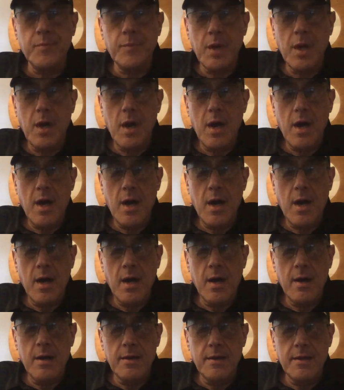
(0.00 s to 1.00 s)

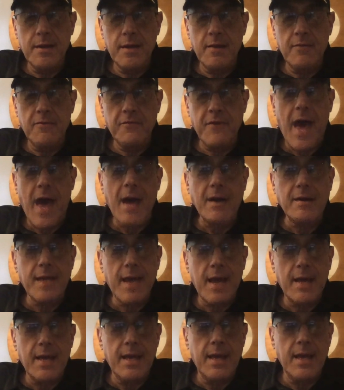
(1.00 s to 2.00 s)
uh, the fact
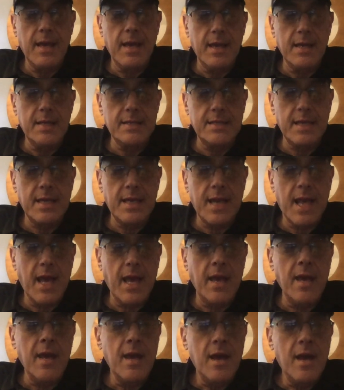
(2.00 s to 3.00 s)
that he is in
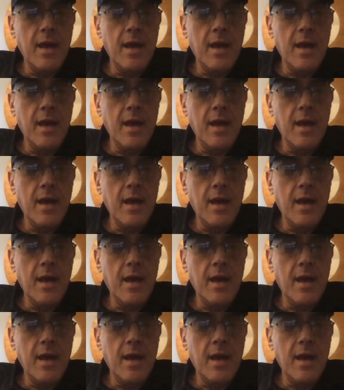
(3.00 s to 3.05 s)
a